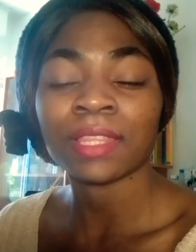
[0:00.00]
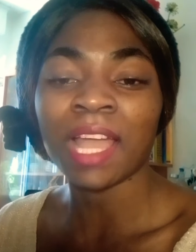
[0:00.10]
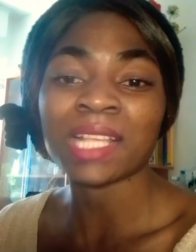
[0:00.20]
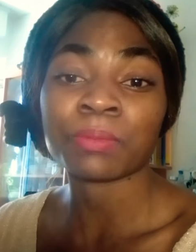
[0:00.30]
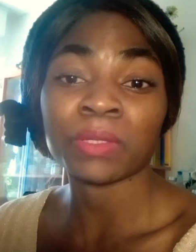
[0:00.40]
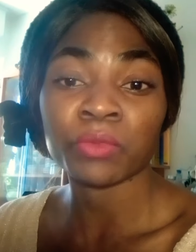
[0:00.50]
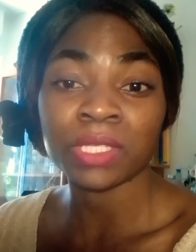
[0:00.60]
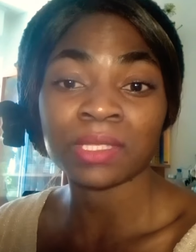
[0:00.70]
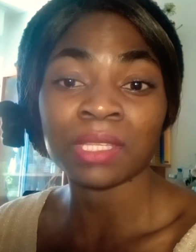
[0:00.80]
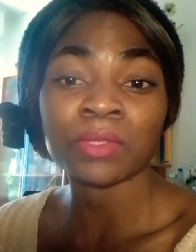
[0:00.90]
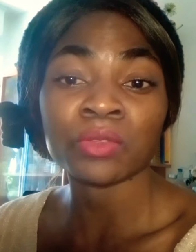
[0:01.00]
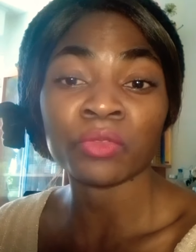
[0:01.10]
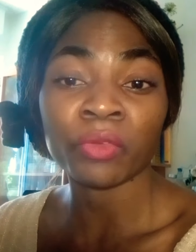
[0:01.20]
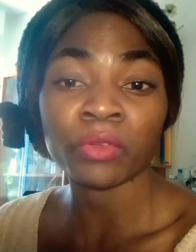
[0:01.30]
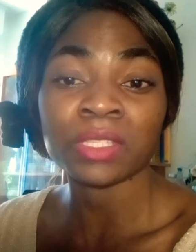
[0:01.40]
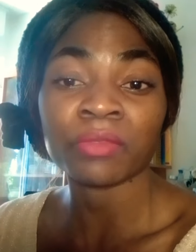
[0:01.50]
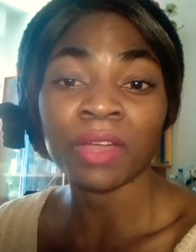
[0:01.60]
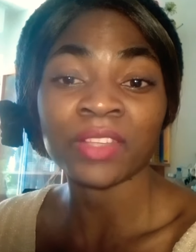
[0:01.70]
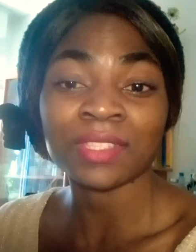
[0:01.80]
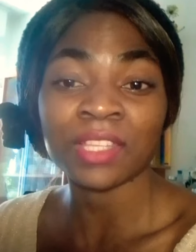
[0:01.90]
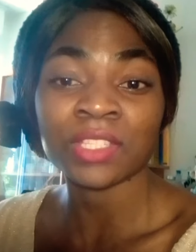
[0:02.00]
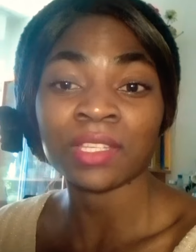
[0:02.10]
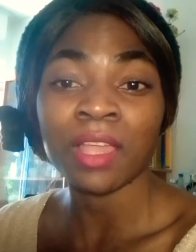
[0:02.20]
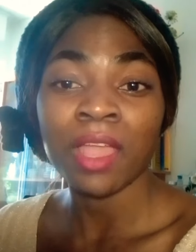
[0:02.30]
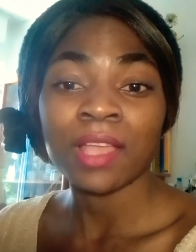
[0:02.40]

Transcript: that has been received The 45 says